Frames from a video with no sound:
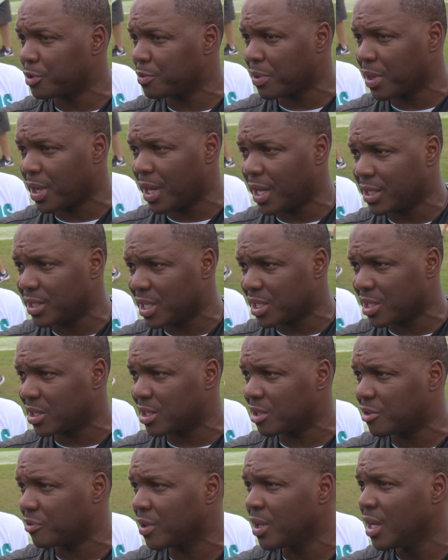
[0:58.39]
some things. This is
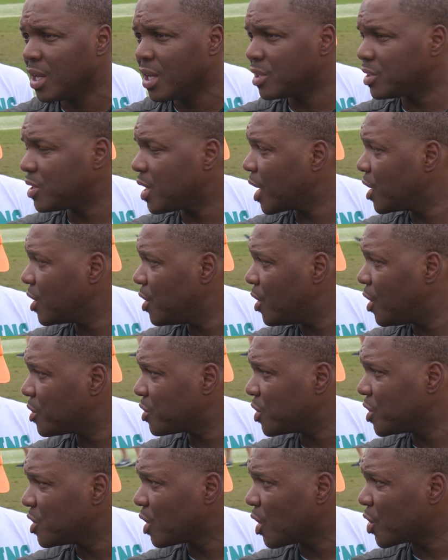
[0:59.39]
his second year,
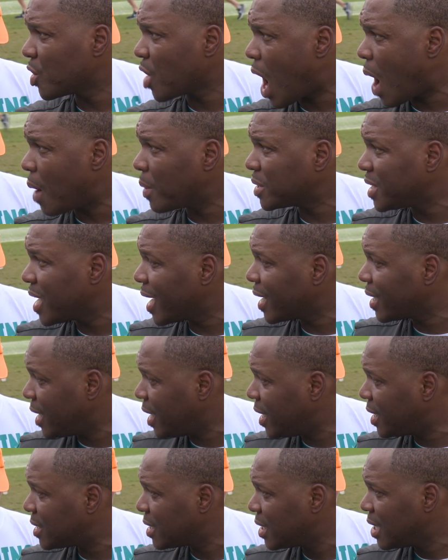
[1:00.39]
so he's learning our
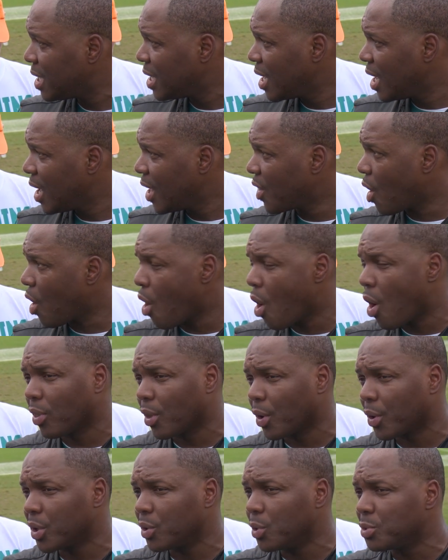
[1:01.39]
techniques. They're all
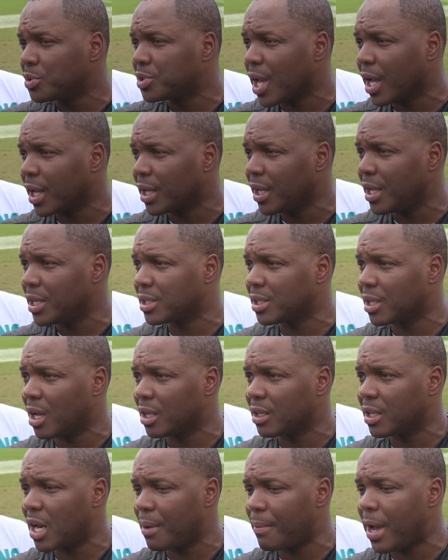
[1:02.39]
learning new techniques
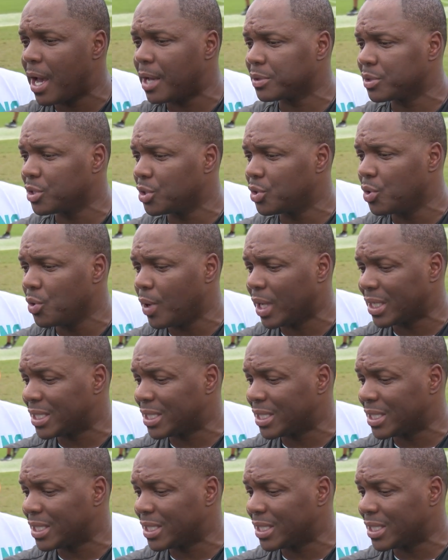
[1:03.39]
that I'm asking to do